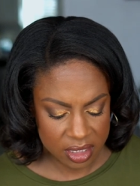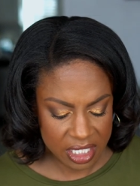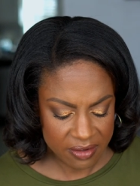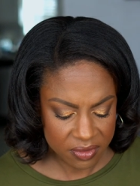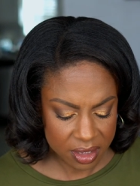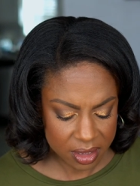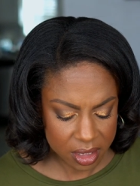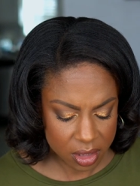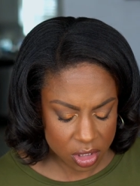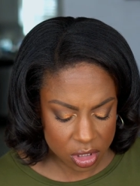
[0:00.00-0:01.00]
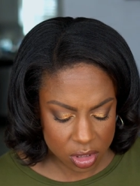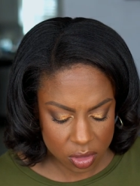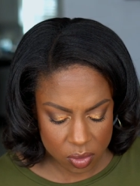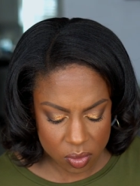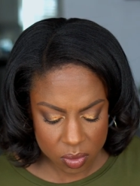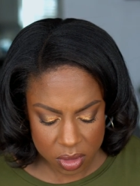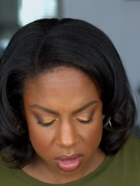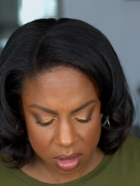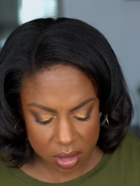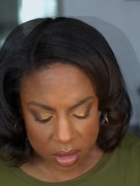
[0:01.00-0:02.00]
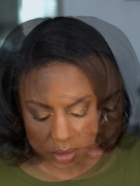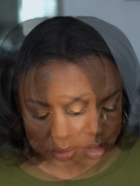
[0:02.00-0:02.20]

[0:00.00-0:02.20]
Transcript: definitely cute.